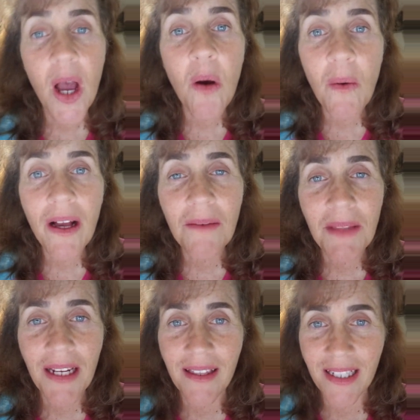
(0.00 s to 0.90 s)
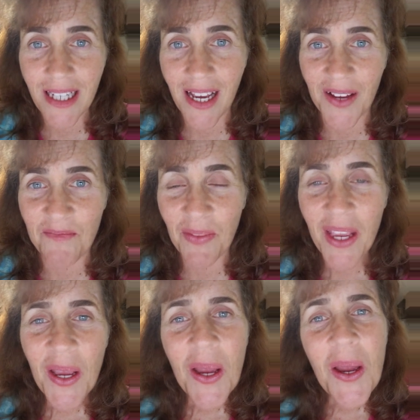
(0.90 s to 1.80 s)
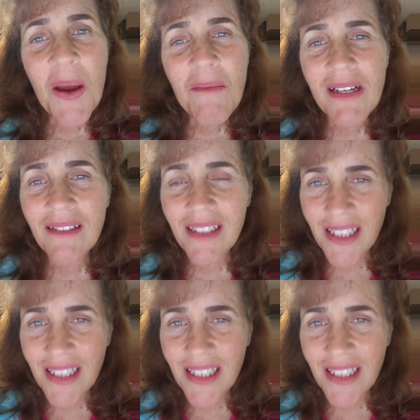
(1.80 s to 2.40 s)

I'll welcome that at the time. But